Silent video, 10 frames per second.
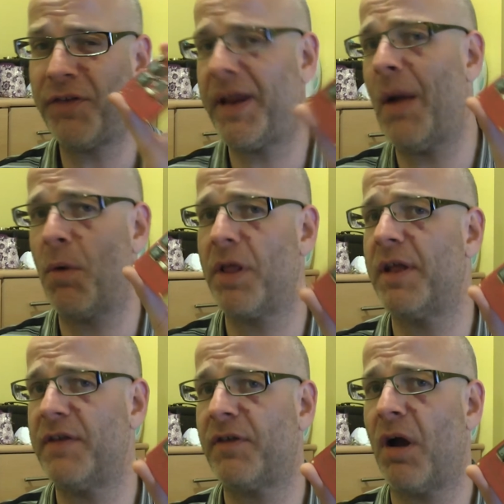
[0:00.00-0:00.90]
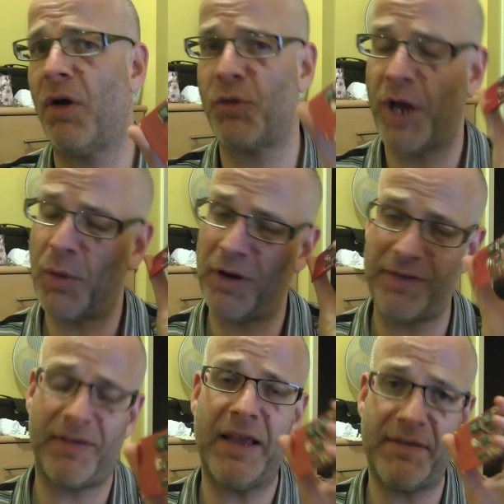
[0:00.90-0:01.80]
to get one of these, guys, or anyone that
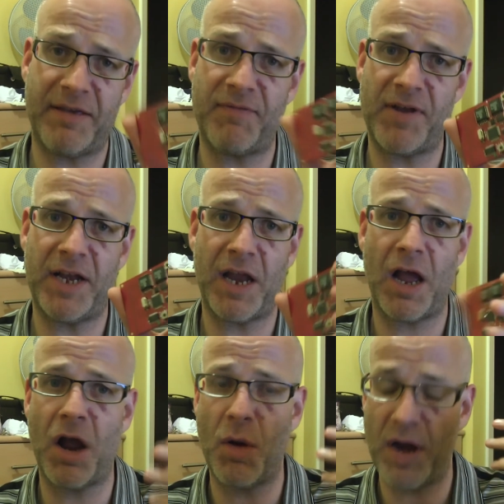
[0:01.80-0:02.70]
sees this video,